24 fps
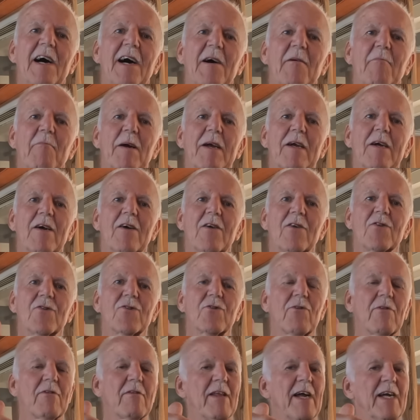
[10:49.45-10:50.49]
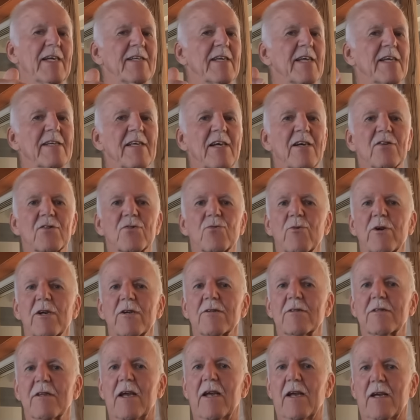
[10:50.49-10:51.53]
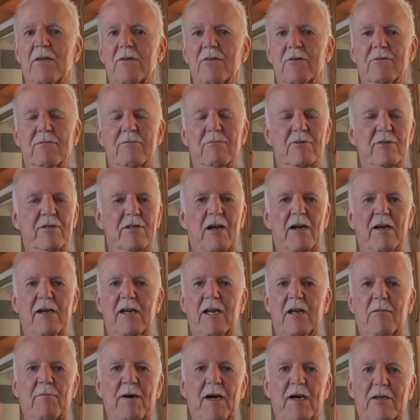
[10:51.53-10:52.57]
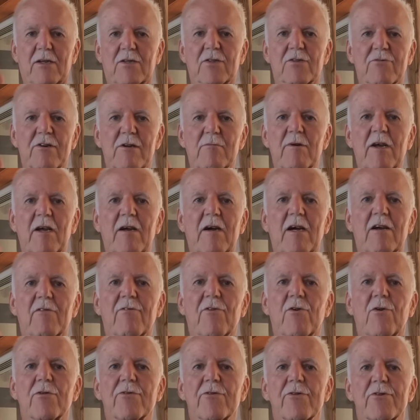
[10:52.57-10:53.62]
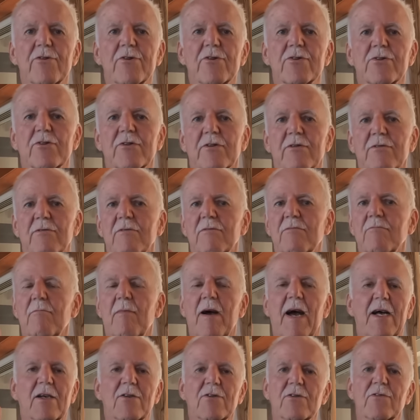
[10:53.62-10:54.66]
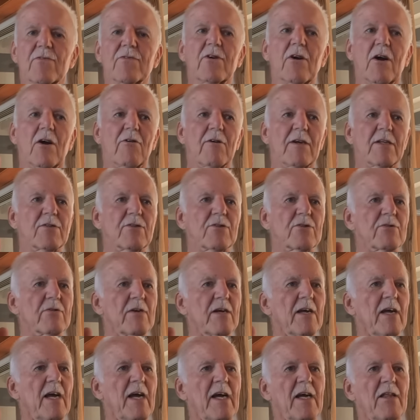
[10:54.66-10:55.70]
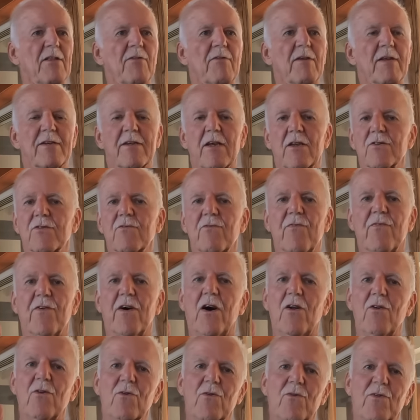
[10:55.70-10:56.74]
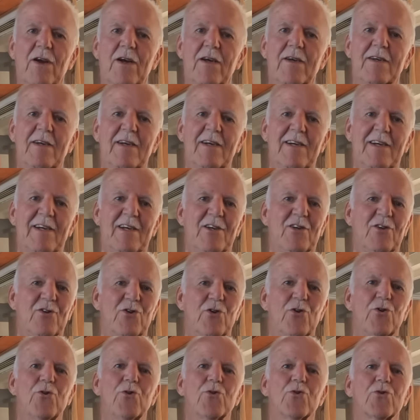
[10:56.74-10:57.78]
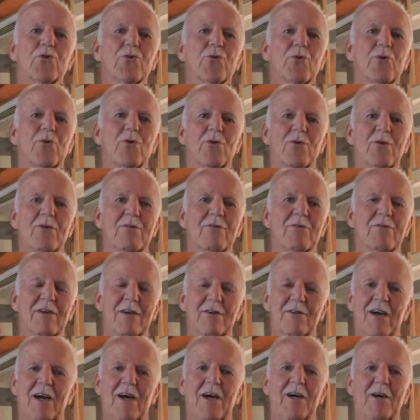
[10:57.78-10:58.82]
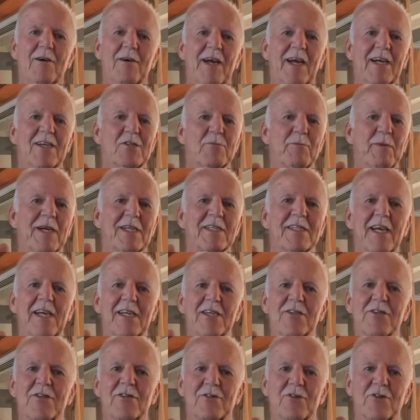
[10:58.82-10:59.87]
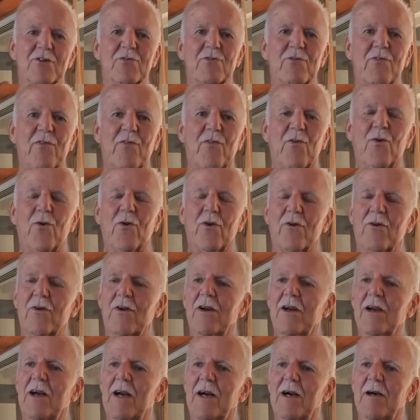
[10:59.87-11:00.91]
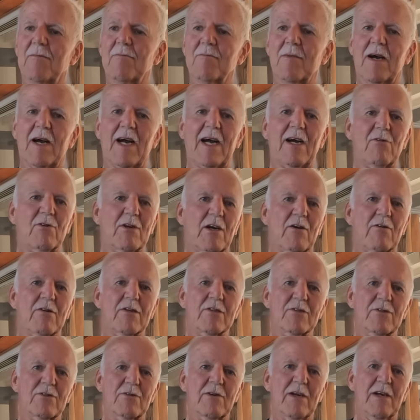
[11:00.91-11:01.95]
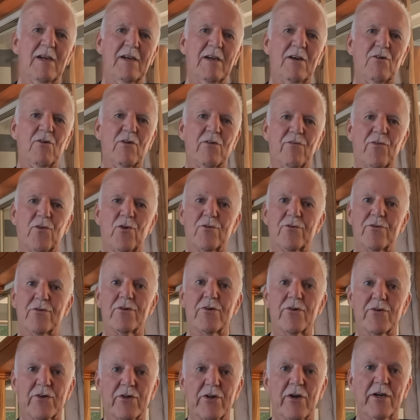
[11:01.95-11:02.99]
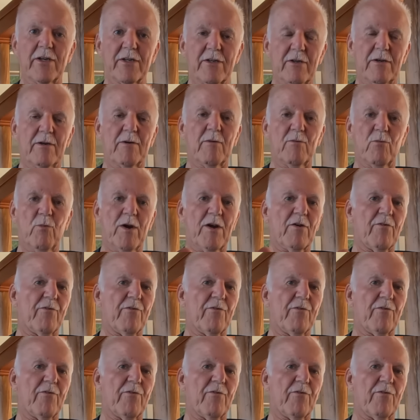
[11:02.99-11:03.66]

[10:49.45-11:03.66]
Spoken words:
Because lightning does weird things. We're talking about extremely high voltages and massive currents, and it doesn't follow the usual expectations for how currents or voltage is going to, where